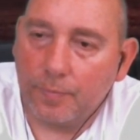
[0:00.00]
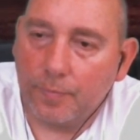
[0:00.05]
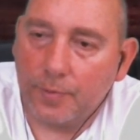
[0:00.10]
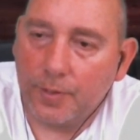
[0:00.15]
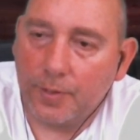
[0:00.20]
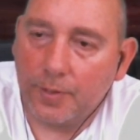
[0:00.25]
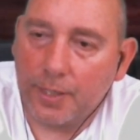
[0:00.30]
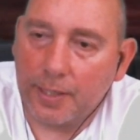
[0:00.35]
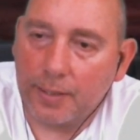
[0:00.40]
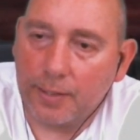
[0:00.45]

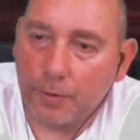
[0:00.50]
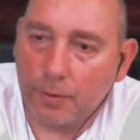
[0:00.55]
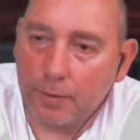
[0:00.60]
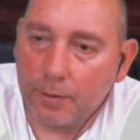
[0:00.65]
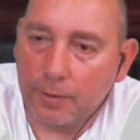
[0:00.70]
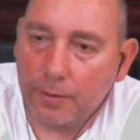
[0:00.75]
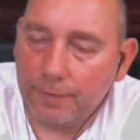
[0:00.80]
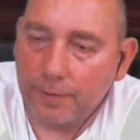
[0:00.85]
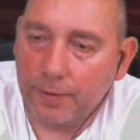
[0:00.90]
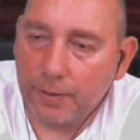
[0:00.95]
Daniel,
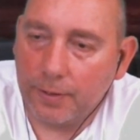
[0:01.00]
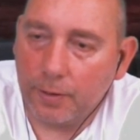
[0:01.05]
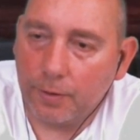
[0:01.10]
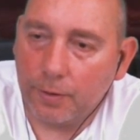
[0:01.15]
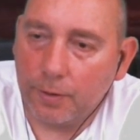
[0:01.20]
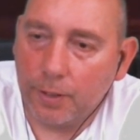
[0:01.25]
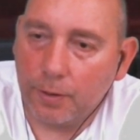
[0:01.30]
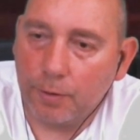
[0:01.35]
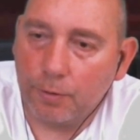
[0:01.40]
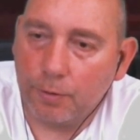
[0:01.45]
if he got
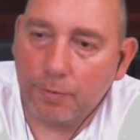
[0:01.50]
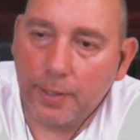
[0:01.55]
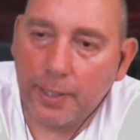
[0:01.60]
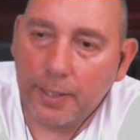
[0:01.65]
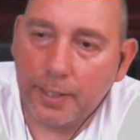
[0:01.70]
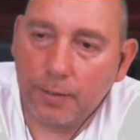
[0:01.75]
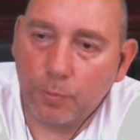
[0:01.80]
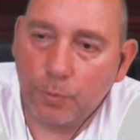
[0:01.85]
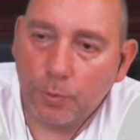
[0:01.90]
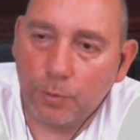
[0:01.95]
it
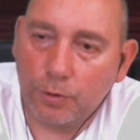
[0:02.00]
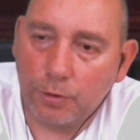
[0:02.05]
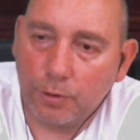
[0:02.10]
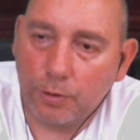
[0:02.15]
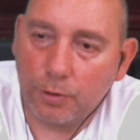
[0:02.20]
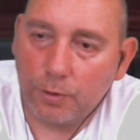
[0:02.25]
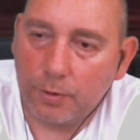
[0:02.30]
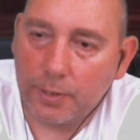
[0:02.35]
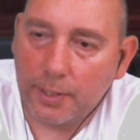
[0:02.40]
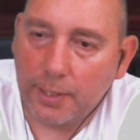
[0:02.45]
correct, would you
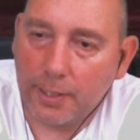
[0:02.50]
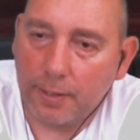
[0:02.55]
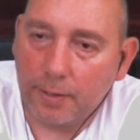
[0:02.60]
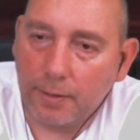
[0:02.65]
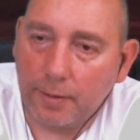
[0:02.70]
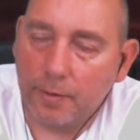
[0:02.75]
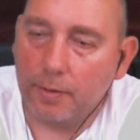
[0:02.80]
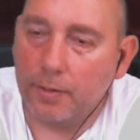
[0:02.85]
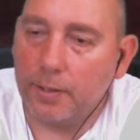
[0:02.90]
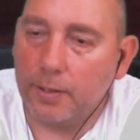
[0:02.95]

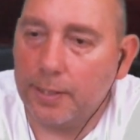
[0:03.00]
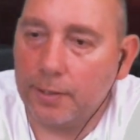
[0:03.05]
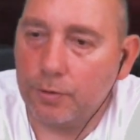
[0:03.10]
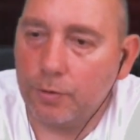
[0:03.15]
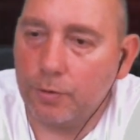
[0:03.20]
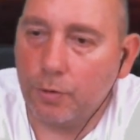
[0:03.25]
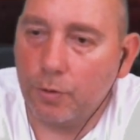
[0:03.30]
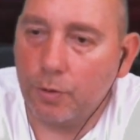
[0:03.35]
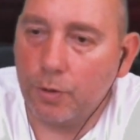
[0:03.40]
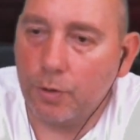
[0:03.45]
say yes
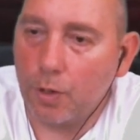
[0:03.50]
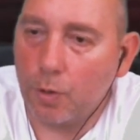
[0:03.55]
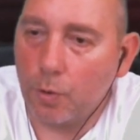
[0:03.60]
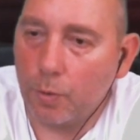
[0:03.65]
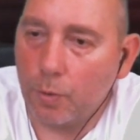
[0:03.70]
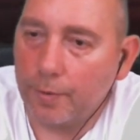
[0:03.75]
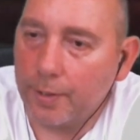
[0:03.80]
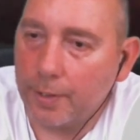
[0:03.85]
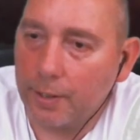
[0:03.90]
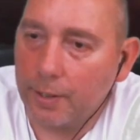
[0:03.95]
or no?
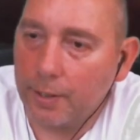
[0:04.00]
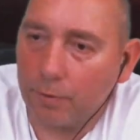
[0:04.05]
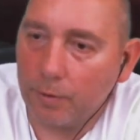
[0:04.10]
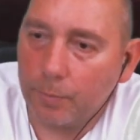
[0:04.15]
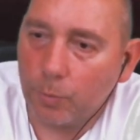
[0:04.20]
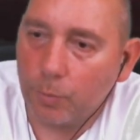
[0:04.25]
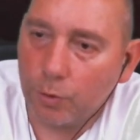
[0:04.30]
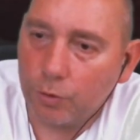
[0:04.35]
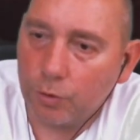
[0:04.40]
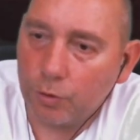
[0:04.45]
Thank you very
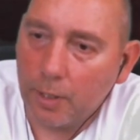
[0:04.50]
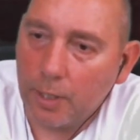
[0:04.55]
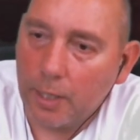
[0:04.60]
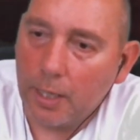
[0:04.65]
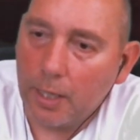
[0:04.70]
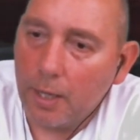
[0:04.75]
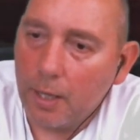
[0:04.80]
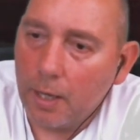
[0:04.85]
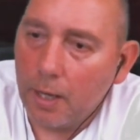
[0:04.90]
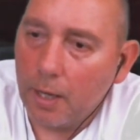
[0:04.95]
much.
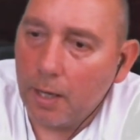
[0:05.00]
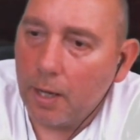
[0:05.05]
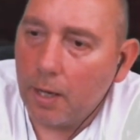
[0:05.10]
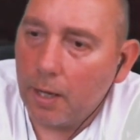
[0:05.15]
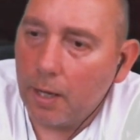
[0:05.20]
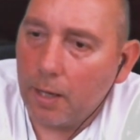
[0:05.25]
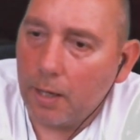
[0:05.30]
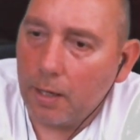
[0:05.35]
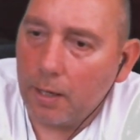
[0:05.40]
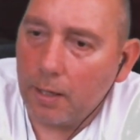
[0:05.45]

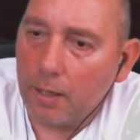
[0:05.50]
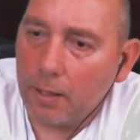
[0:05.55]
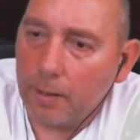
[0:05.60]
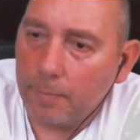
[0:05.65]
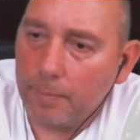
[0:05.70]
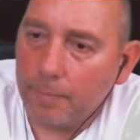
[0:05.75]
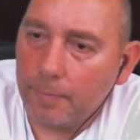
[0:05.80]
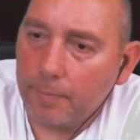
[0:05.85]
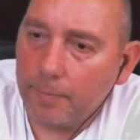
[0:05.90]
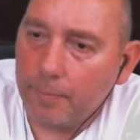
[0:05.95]

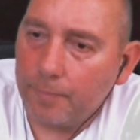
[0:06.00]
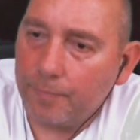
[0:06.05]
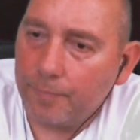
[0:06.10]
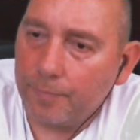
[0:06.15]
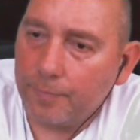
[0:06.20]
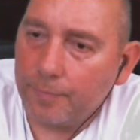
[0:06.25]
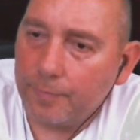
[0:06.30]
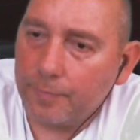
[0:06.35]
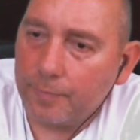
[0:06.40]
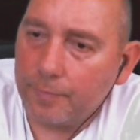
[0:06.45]

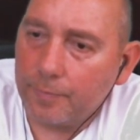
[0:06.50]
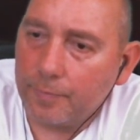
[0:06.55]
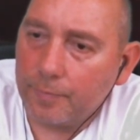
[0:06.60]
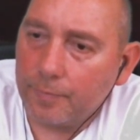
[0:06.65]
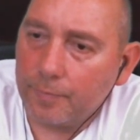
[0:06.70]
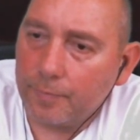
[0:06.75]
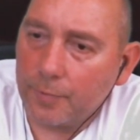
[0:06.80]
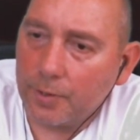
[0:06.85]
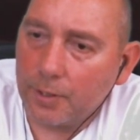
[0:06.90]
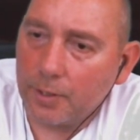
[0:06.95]

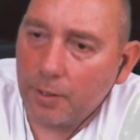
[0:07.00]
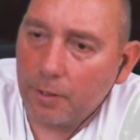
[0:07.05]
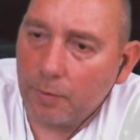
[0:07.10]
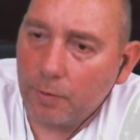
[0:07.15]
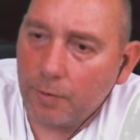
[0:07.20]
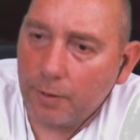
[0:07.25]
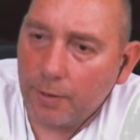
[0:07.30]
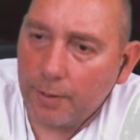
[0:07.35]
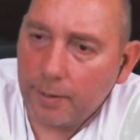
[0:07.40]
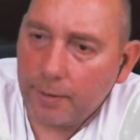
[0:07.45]
I've
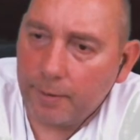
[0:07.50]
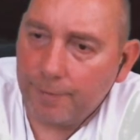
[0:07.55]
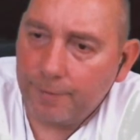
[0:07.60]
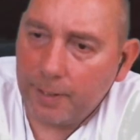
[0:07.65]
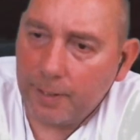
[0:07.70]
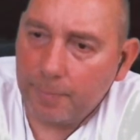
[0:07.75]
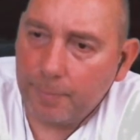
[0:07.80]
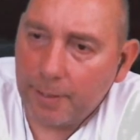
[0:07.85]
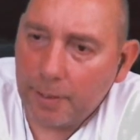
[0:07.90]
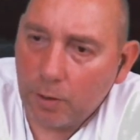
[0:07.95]
got the
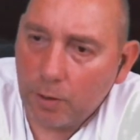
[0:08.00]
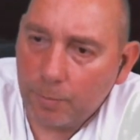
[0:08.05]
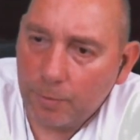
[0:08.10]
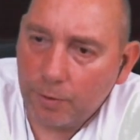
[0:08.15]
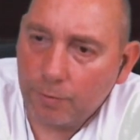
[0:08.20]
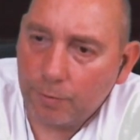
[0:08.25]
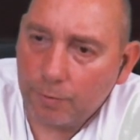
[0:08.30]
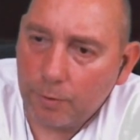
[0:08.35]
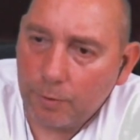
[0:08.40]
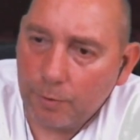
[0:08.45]
feedback coming
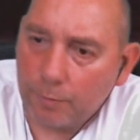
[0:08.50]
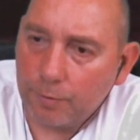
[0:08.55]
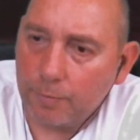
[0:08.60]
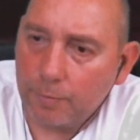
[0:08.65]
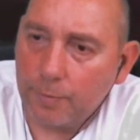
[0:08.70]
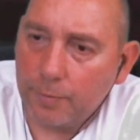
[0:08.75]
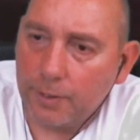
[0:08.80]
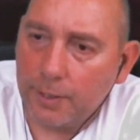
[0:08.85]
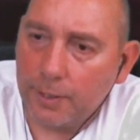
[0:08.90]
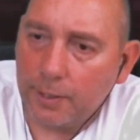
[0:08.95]
through from
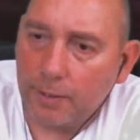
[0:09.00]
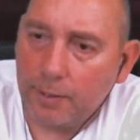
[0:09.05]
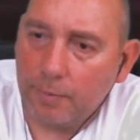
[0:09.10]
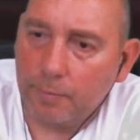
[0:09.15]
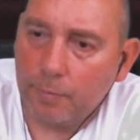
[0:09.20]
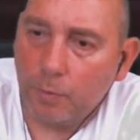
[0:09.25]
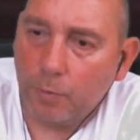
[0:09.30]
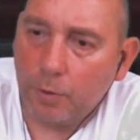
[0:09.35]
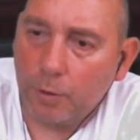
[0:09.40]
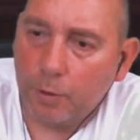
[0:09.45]
the
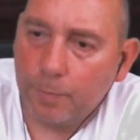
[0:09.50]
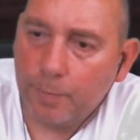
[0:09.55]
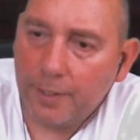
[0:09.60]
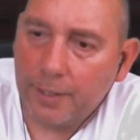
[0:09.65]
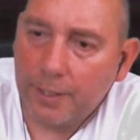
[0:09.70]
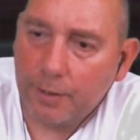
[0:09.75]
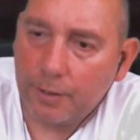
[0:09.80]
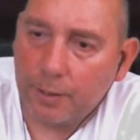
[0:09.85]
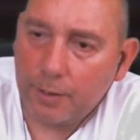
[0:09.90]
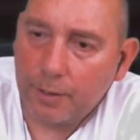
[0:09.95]
watch page
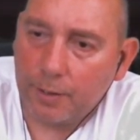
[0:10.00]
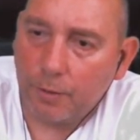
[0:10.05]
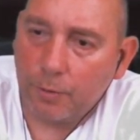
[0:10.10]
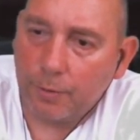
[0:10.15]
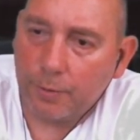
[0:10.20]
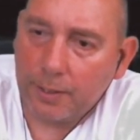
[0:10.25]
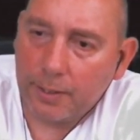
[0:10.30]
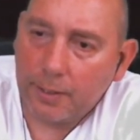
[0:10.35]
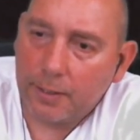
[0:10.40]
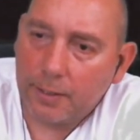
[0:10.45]
there, Tony.